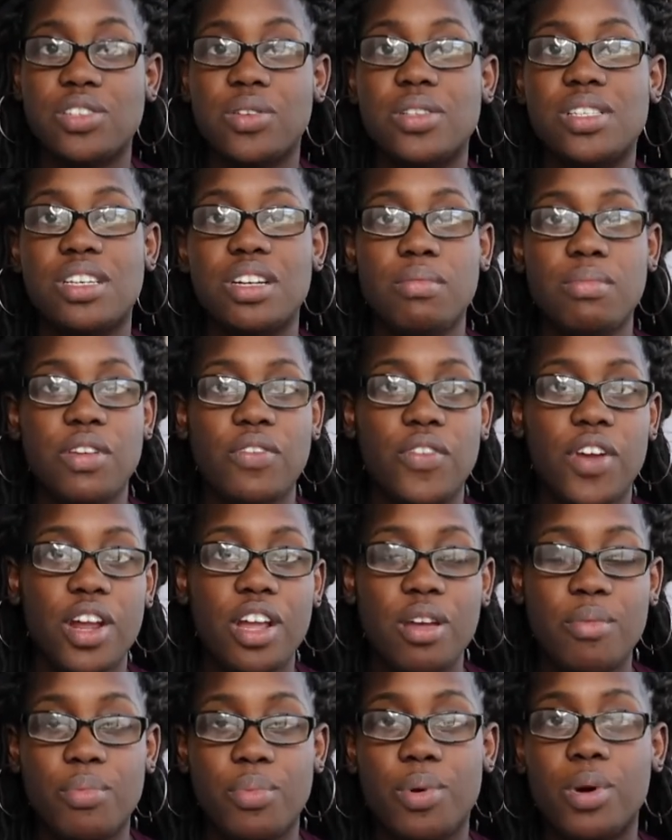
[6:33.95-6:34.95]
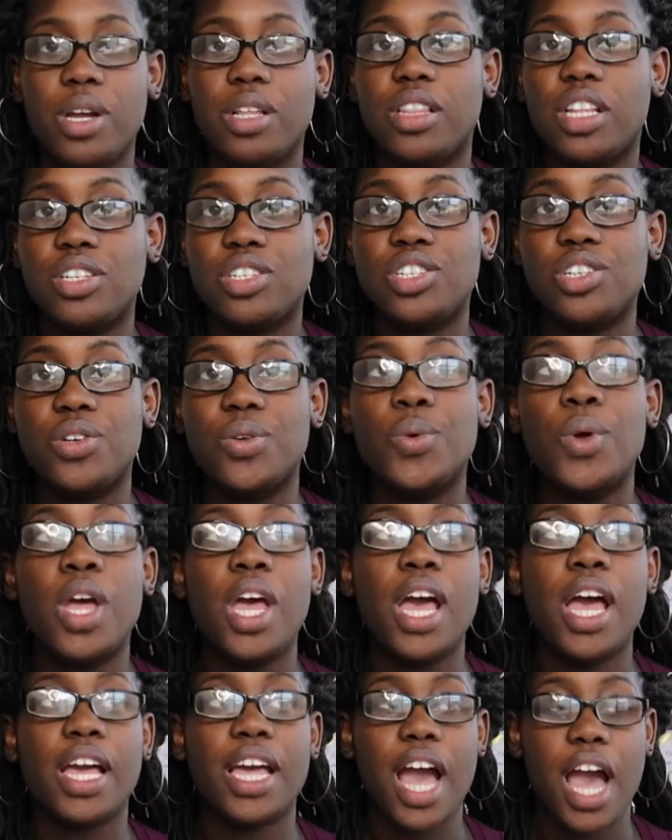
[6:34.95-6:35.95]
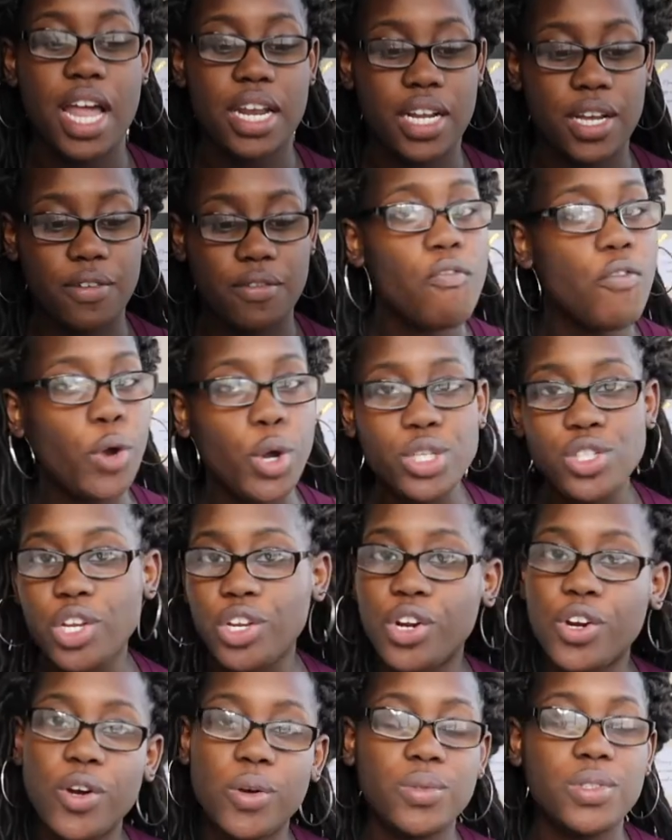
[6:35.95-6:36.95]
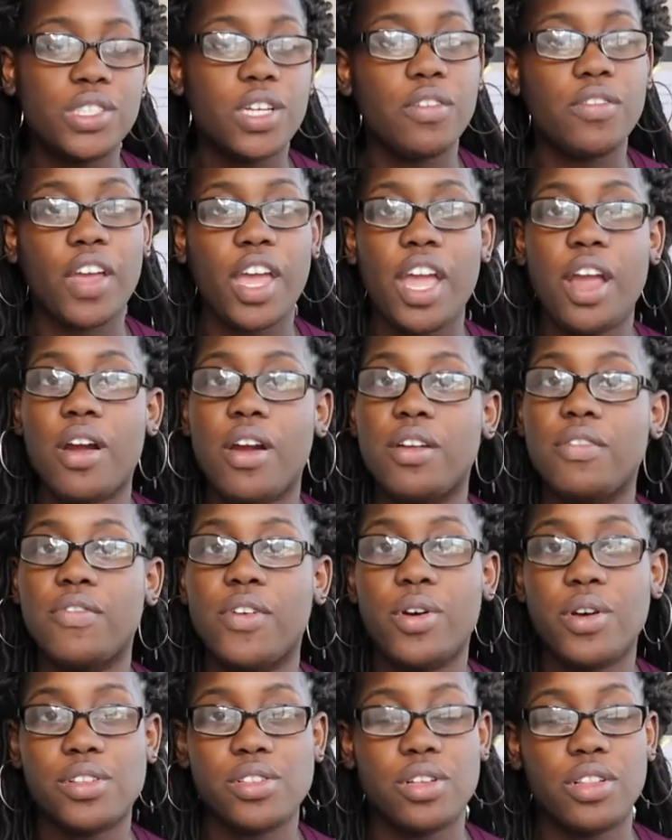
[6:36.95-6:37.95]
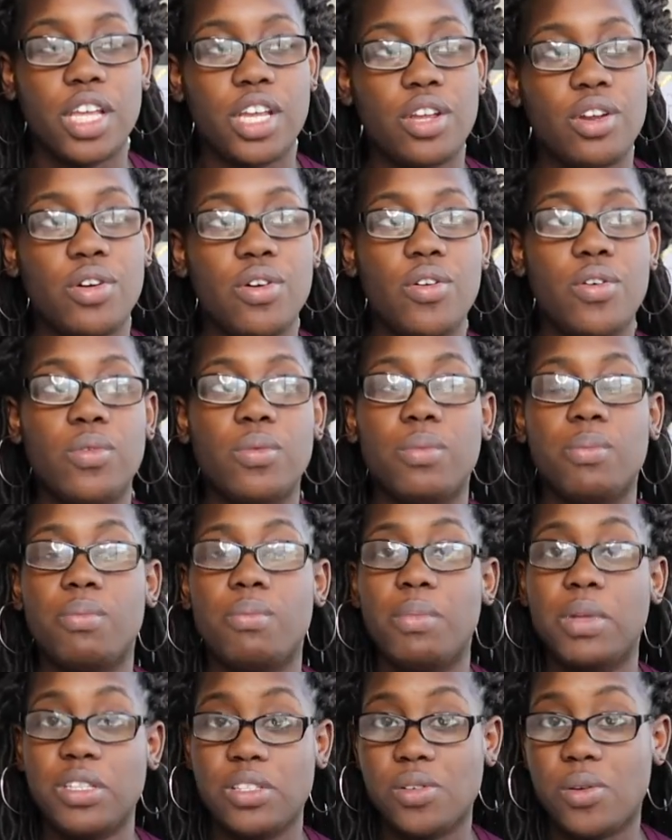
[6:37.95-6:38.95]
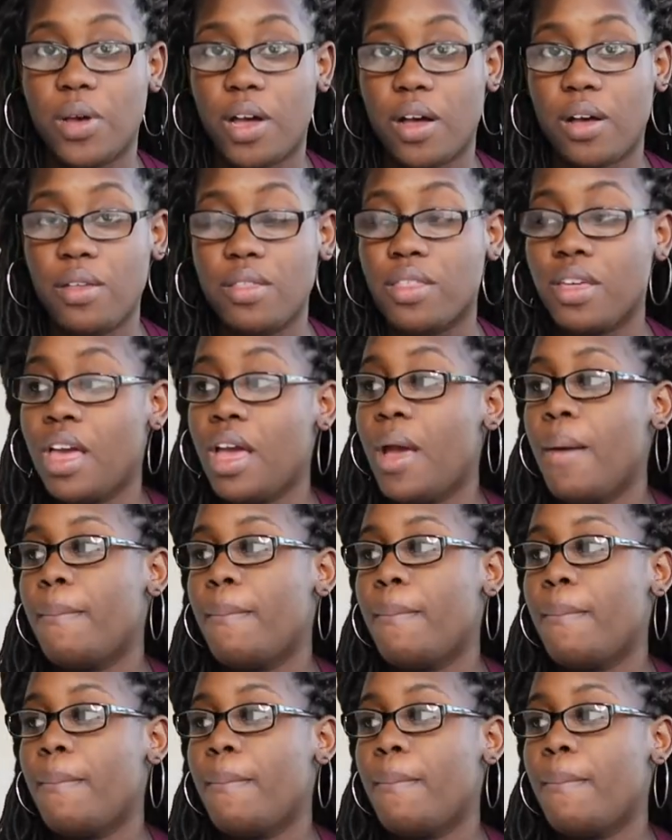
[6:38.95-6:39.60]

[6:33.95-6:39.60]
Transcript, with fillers: So it's going to be very important that you kind of focus on your own self-care and focus on like your own mental health,